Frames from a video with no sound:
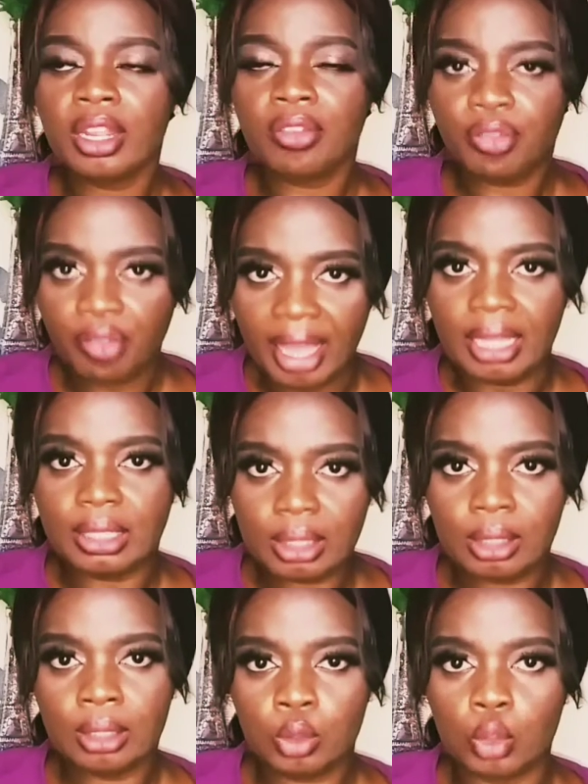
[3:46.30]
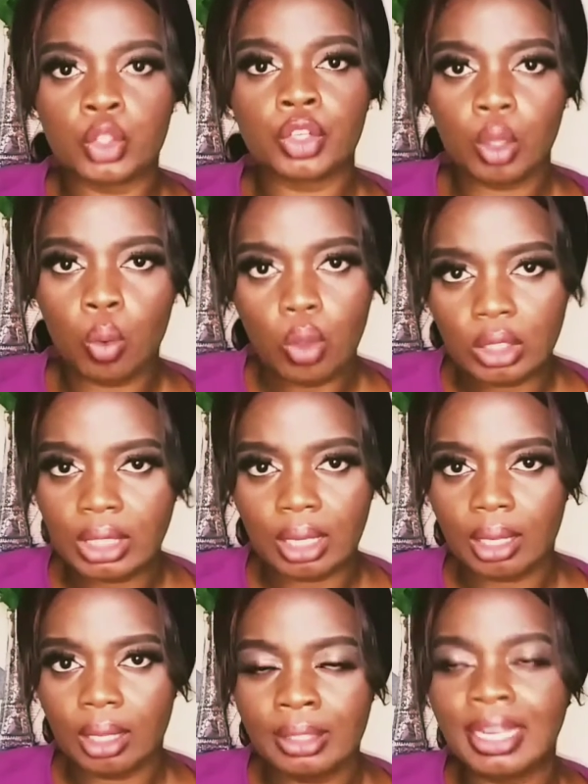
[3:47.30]
fight to drink water.
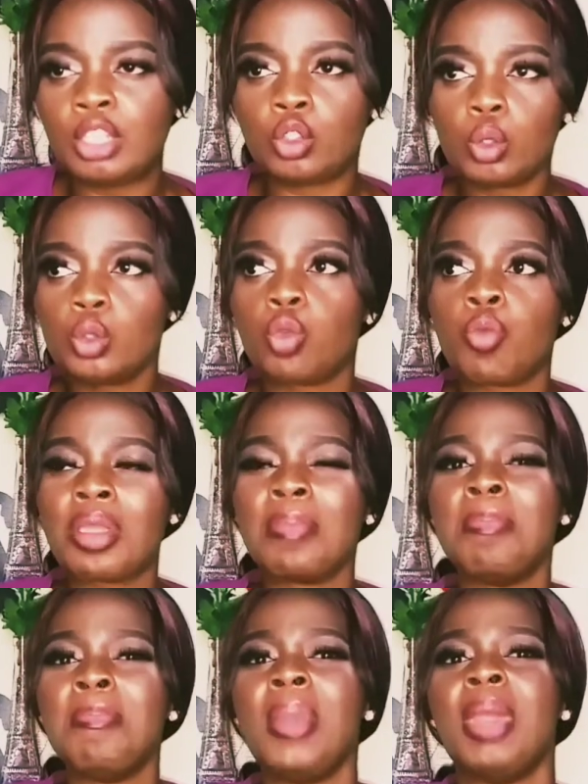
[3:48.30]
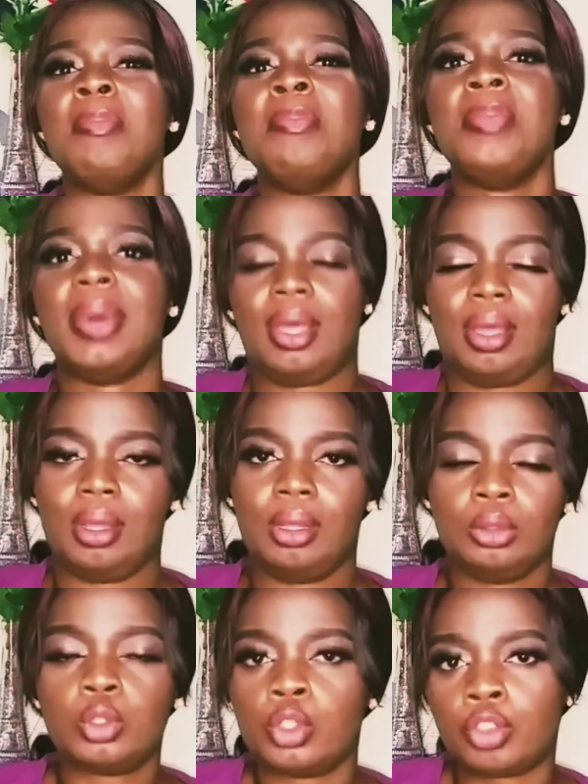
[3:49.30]
They don't remember
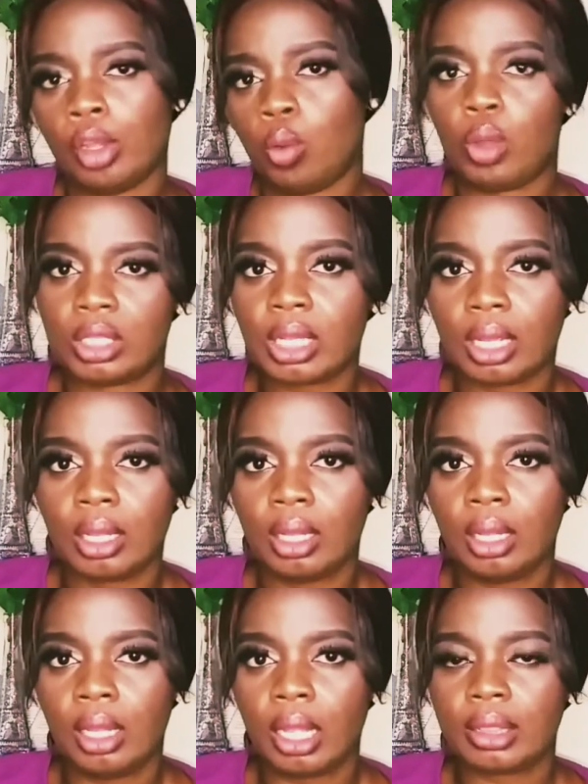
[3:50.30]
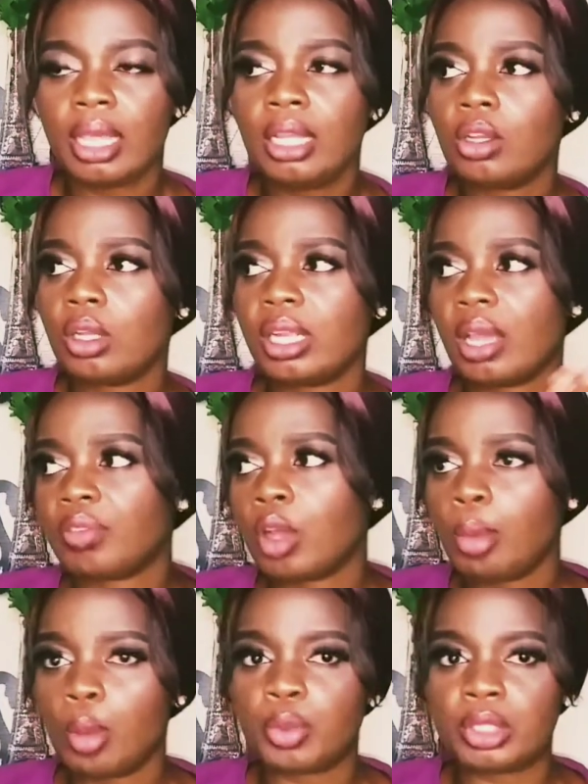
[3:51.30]
to drink water. Thank God they have come
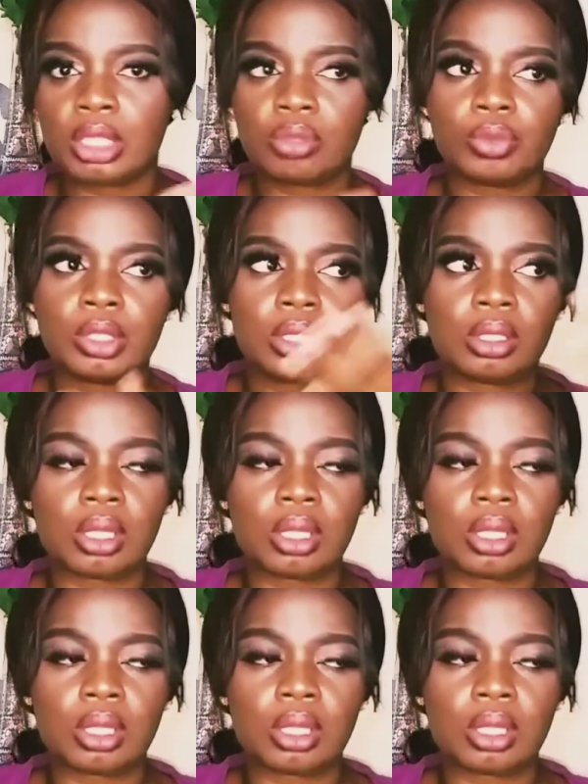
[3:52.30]
up with this